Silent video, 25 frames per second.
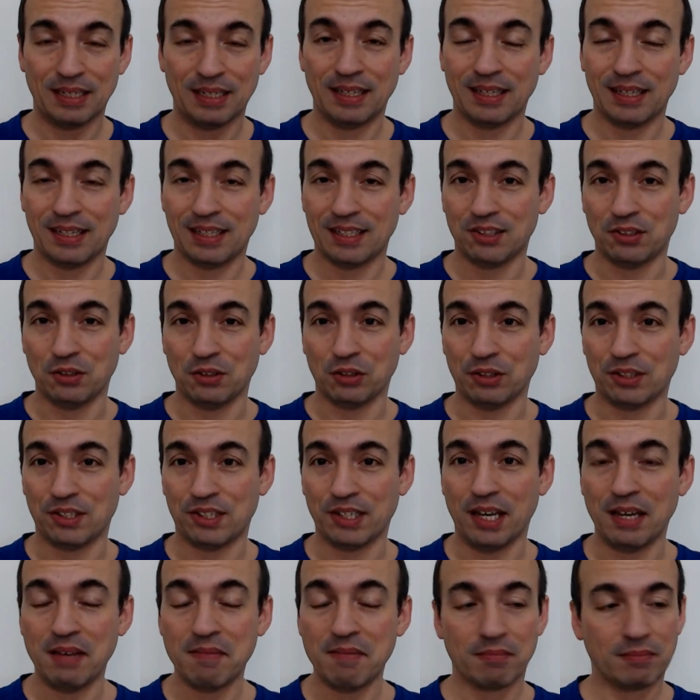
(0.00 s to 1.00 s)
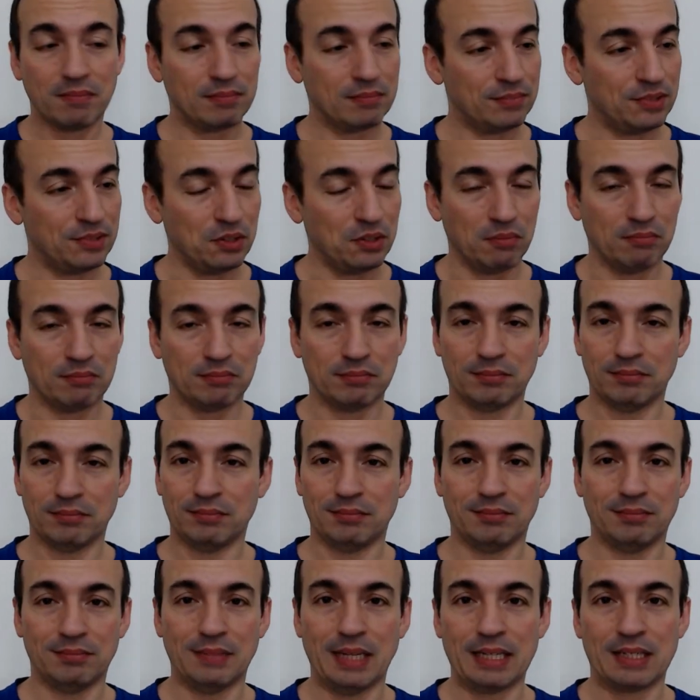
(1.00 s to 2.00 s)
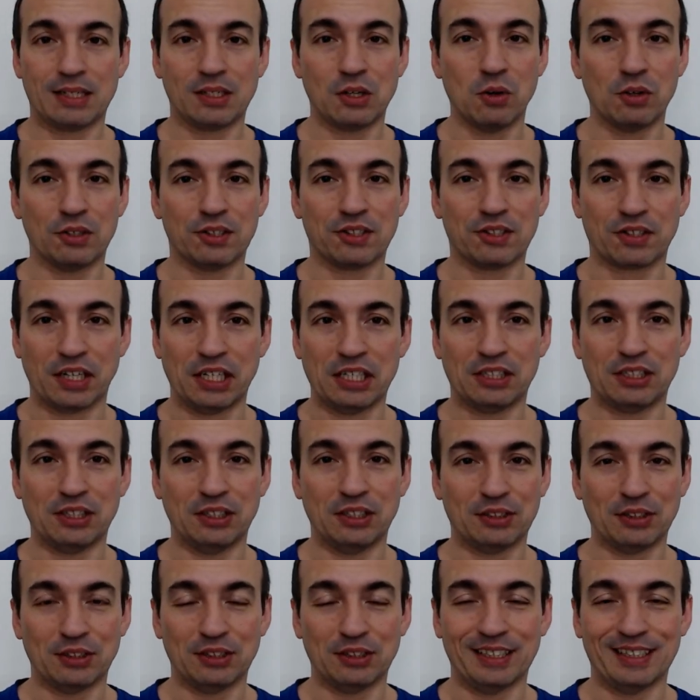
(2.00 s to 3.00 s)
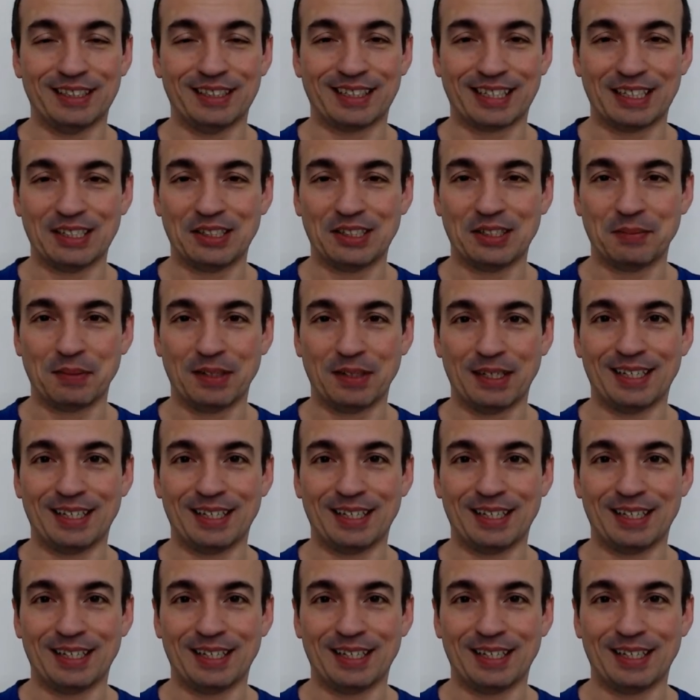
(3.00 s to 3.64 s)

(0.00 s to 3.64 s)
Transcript: so to say. So let's go straight into the recipe.